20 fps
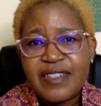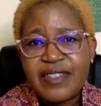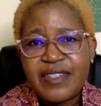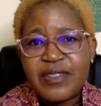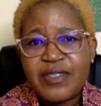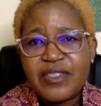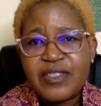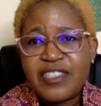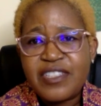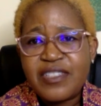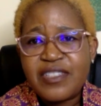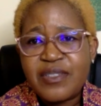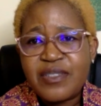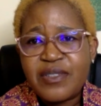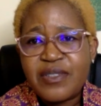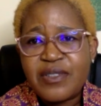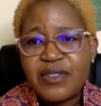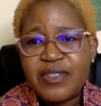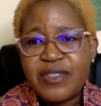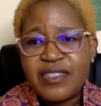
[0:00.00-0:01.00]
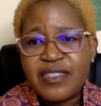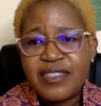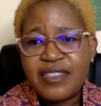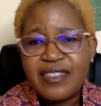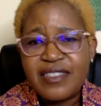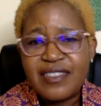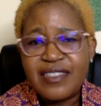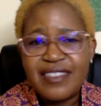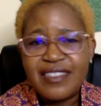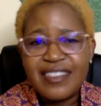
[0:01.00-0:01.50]
Oh, she's gone.
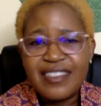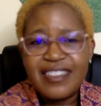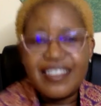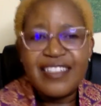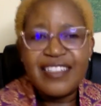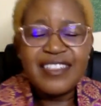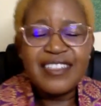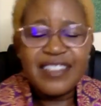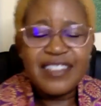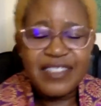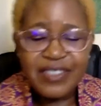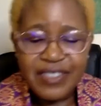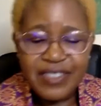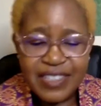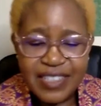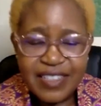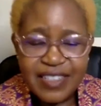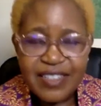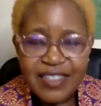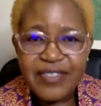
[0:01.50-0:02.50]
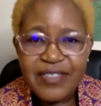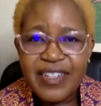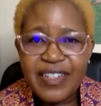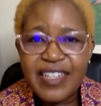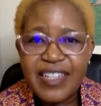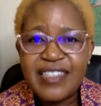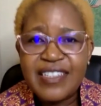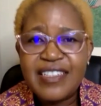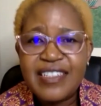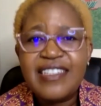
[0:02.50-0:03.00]
No, it's
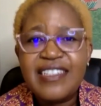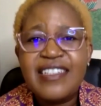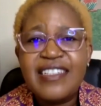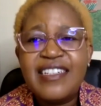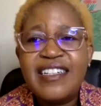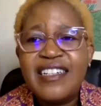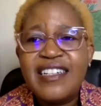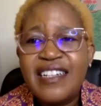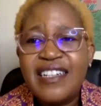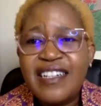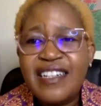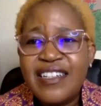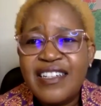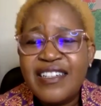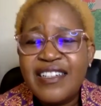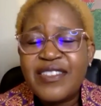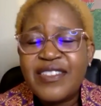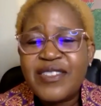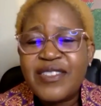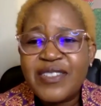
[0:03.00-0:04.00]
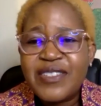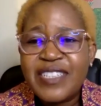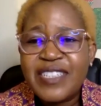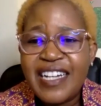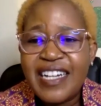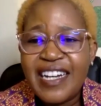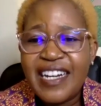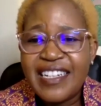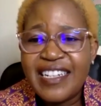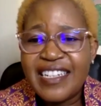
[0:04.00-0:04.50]
fine. So
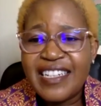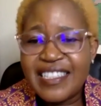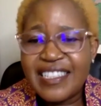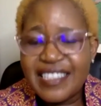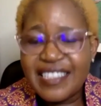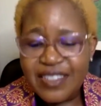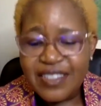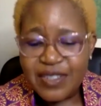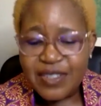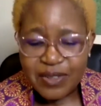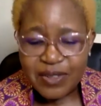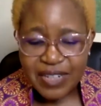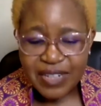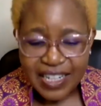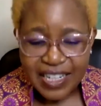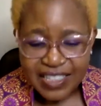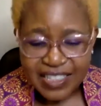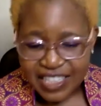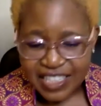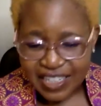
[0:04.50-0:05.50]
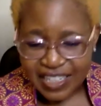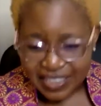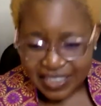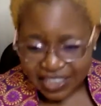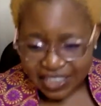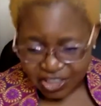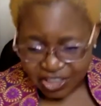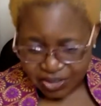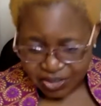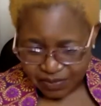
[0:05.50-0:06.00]
yeah, ladies, so I
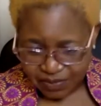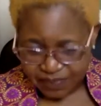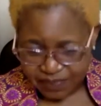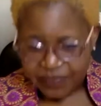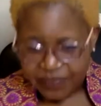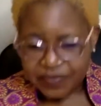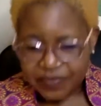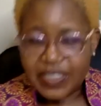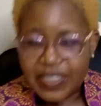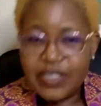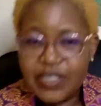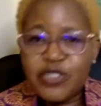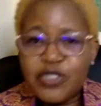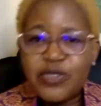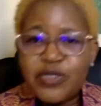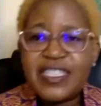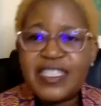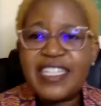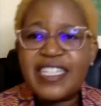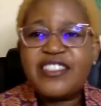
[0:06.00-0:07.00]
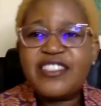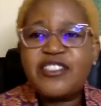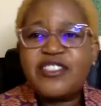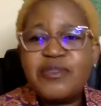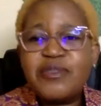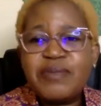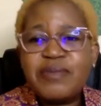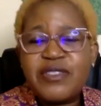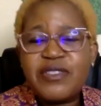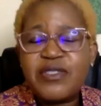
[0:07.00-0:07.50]
challenge you to do that.
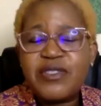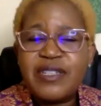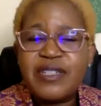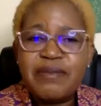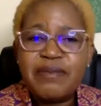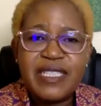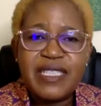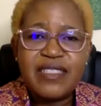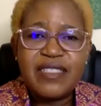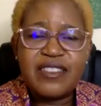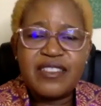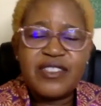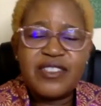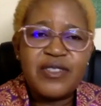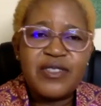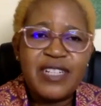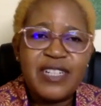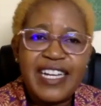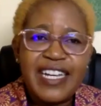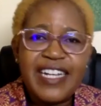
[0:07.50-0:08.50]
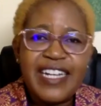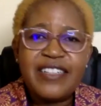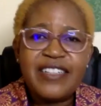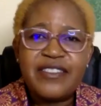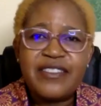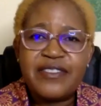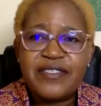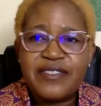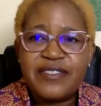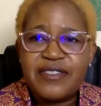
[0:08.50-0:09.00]
You'll be so amazed. Your
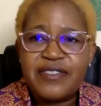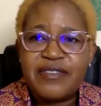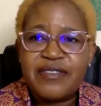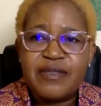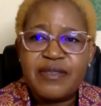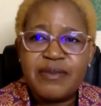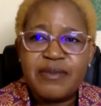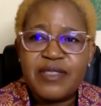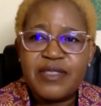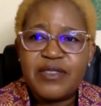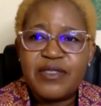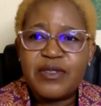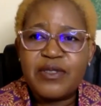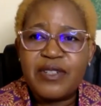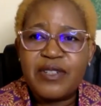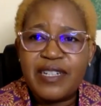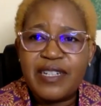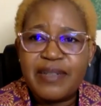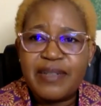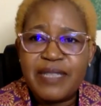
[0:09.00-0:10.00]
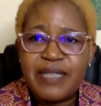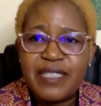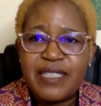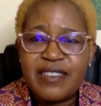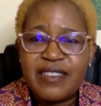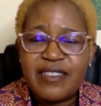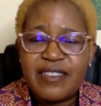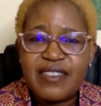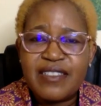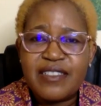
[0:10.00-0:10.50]
life will be so
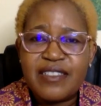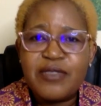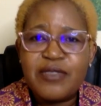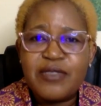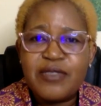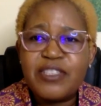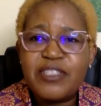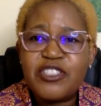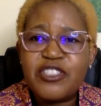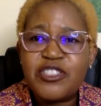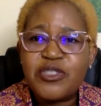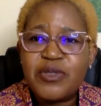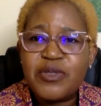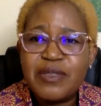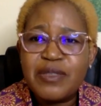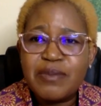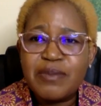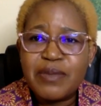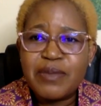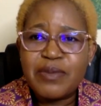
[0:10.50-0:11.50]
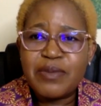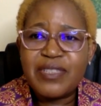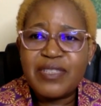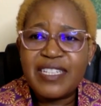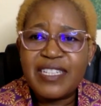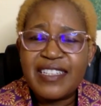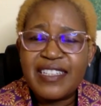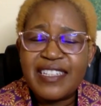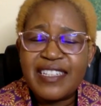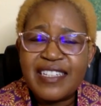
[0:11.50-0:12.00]
amazed. You'll be showing people
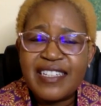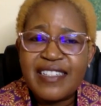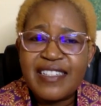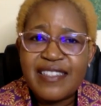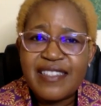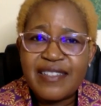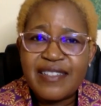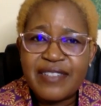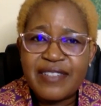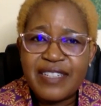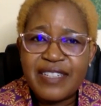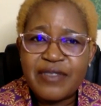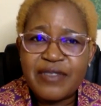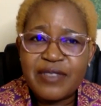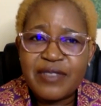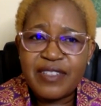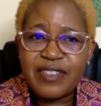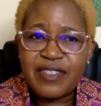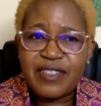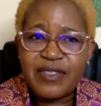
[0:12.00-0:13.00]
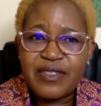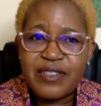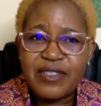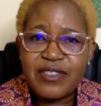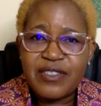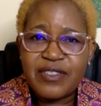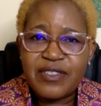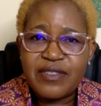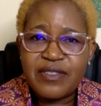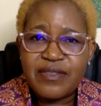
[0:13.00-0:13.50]
that they can survive without
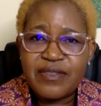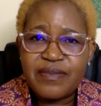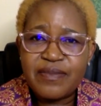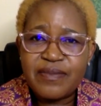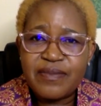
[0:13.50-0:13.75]
you.